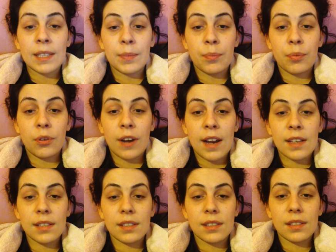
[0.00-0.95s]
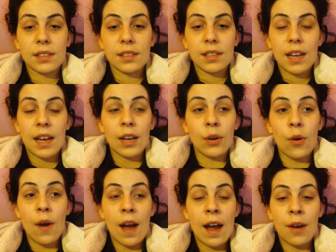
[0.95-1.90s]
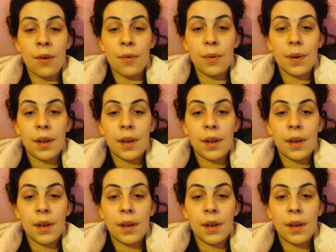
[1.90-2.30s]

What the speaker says: depressed and got out